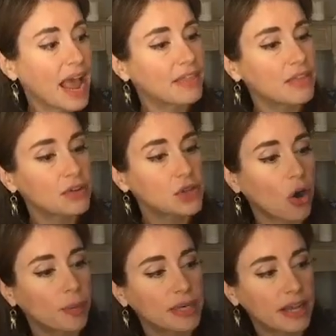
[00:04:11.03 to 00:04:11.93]
And then there's
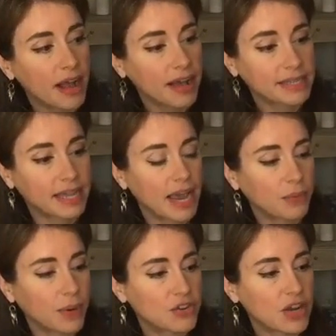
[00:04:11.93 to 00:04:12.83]
carbon
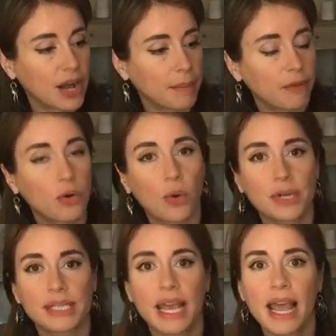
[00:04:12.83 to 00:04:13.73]
dioxide, which, um, of
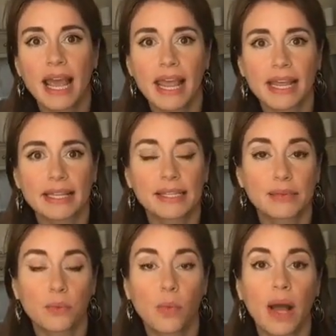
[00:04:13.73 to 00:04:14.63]
course,
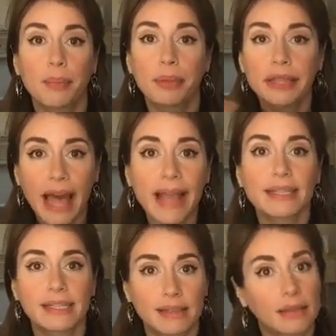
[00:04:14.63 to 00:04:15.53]
is what
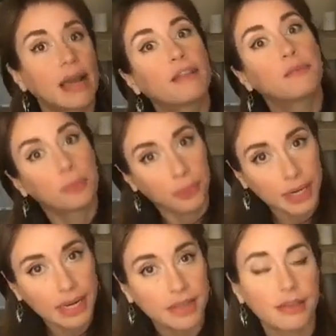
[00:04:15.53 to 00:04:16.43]
plants kind of
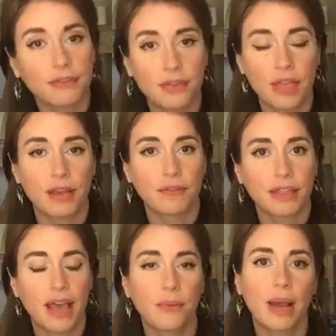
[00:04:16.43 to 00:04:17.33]
breathe, if you think of
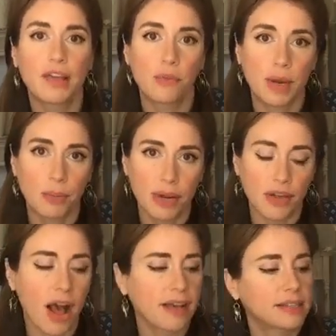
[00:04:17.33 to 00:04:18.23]
it that way. If we
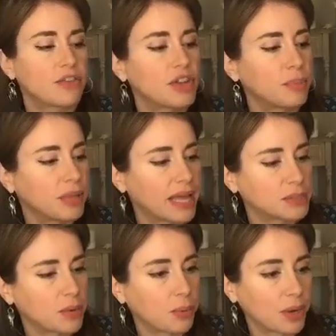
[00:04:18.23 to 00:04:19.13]
breathe oxygen,
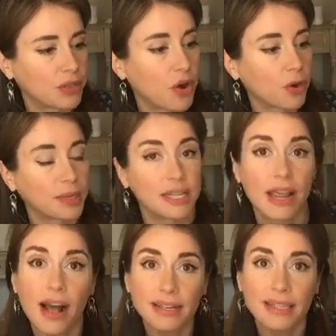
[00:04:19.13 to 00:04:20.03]
plants would breathe carbon
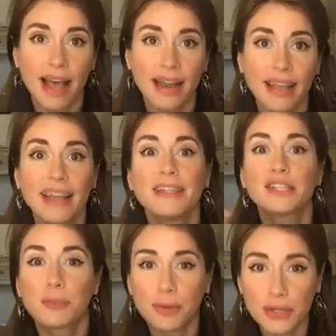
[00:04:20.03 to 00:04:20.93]
dioxide
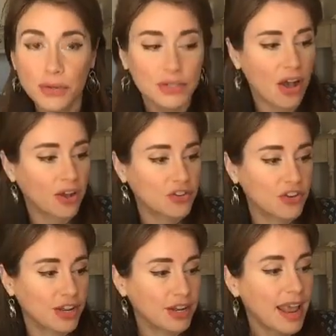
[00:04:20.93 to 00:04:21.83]
to produce
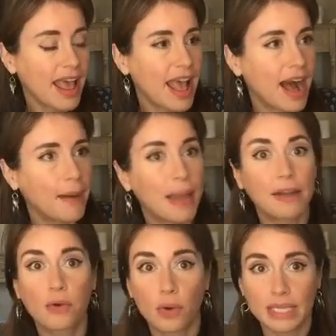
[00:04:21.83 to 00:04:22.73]
oxygen. Um,
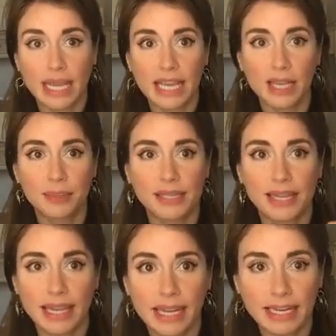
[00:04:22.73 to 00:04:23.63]
and of course, it
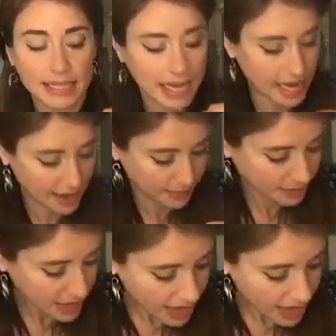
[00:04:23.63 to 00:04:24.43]
keeps heat in.